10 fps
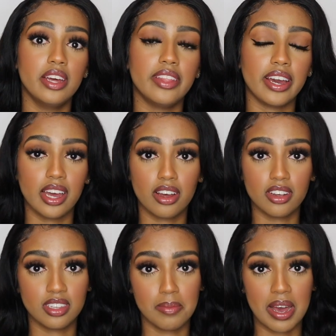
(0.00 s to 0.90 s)
that can
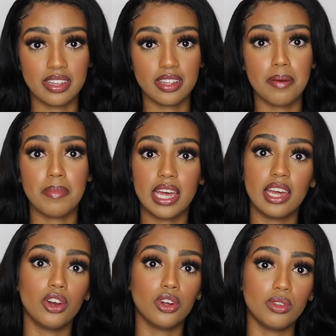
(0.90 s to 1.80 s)
customize it and make
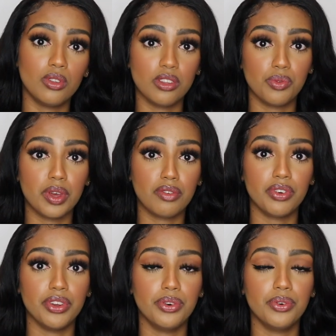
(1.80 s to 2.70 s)
it a glueless wig
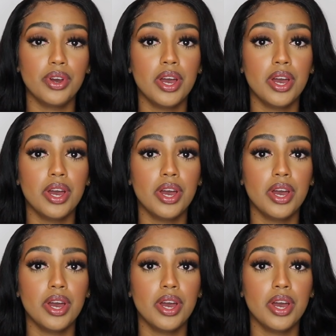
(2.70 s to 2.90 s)
for you.